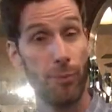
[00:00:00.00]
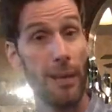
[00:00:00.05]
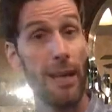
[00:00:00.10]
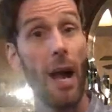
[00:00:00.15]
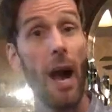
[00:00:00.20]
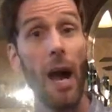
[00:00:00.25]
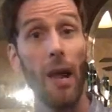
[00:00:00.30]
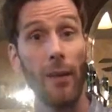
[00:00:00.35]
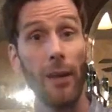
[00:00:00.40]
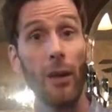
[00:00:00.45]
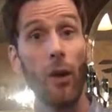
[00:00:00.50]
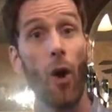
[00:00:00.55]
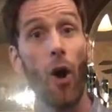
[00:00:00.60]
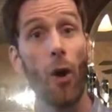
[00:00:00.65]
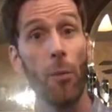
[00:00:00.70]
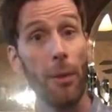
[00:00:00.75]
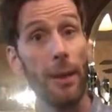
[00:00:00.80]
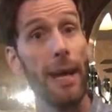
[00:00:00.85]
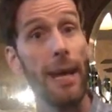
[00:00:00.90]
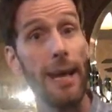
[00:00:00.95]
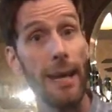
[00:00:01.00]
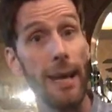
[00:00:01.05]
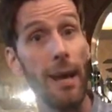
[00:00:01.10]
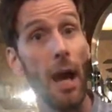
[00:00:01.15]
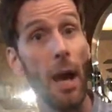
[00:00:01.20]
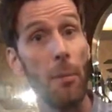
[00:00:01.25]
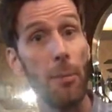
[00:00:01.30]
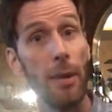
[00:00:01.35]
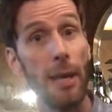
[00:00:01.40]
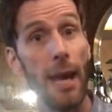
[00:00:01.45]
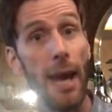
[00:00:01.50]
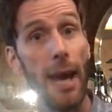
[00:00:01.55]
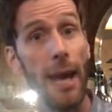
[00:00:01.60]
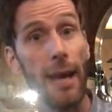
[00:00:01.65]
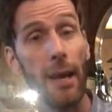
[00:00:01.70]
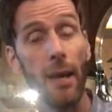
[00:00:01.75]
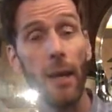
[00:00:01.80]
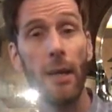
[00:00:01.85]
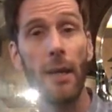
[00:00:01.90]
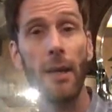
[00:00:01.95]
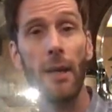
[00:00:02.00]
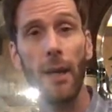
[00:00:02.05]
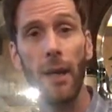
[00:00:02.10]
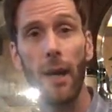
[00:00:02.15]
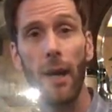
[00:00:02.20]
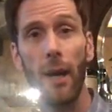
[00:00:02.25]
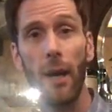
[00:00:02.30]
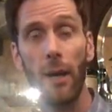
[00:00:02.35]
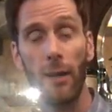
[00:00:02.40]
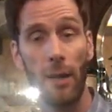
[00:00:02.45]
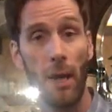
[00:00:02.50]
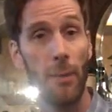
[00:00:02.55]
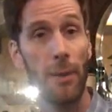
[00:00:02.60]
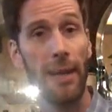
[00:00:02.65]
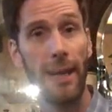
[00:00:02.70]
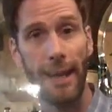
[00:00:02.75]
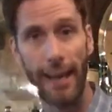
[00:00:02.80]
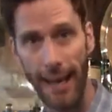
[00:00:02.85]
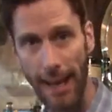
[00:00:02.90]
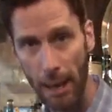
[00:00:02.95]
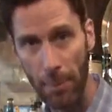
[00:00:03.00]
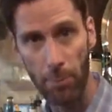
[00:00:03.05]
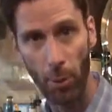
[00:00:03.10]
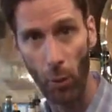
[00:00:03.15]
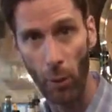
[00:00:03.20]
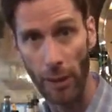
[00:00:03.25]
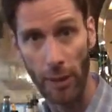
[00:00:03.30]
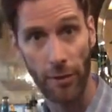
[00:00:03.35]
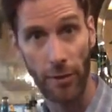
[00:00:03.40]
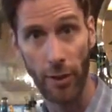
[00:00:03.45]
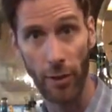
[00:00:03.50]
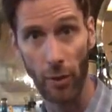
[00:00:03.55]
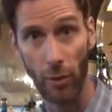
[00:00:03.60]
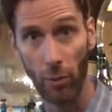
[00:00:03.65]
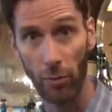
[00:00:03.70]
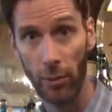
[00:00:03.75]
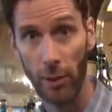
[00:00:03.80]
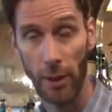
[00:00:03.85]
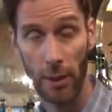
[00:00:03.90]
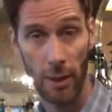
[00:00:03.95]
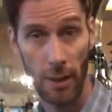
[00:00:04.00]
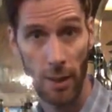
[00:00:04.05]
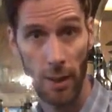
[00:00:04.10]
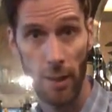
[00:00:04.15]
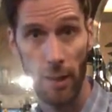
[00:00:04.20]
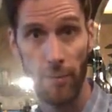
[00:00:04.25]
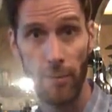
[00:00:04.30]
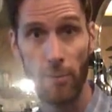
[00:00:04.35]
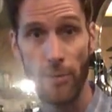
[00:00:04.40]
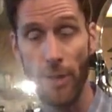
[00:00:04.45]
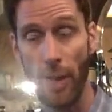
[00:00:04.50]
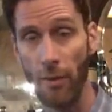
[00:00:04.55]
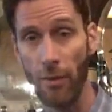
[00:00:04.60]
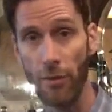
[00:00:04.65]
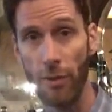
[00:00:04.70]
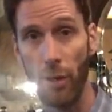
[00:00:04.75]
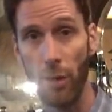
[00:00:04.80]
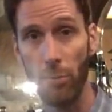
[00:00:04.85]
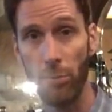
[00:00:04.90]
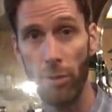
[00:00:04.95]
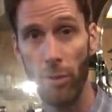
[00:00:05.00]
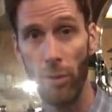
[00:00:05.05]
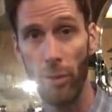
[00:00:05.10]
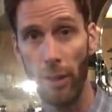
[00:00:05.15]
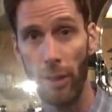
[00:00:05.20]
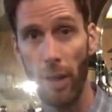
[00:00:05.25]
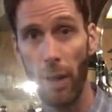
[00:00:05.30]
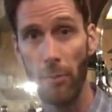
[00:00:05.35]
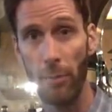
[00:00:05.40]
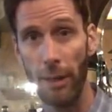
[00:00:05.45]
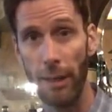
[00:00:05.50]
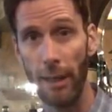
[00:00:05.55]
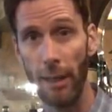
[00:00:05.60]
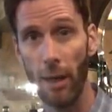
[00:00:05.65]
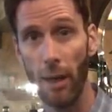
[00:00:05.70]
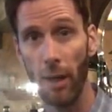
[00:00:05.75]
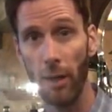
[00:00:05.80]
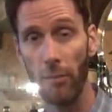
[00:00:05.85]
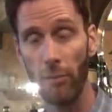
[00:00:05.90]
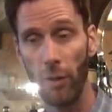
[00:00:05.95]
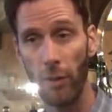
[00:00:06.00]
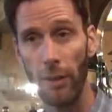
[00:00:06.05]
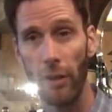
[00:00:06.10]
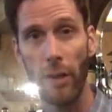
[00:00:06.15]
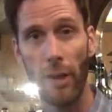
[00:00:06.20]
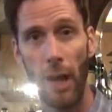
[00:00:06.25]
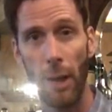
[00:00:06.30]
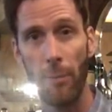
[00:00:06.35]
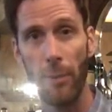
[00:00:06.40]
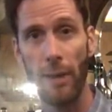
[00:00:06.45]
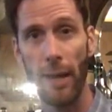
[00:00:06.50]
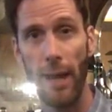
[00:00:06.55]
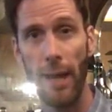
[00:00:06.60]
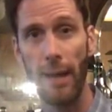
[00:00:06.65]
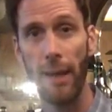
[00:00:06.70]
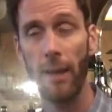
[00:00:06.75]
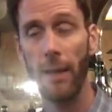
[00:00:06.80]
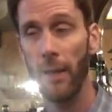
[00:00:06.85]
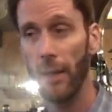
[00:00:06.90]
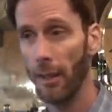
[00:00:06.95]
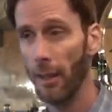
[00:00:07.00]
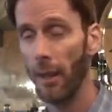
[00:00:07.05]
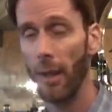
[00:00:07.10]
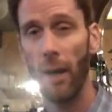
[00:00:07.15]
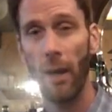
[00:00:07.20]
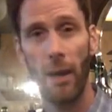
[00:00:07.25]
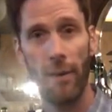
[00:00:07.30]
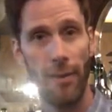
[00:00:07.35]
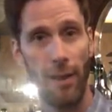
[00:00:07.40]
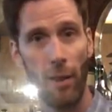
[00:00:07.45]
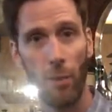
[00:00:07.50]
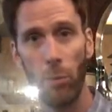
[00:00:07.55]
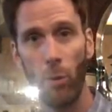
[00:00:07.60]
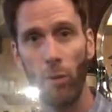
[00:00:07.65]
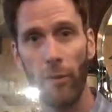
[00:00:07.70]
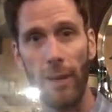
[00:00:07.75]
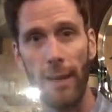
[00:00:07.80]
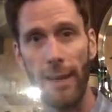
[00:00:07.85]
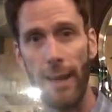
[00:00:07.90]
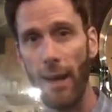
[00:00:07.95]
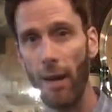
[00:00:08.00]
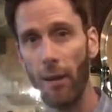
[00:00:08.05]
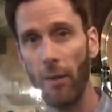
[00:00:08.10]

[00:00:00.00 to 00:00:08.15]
Pretty highly carbonated IPA, coming in at 8.2. From Southern Tier Brewing Company. Really good IPA, available right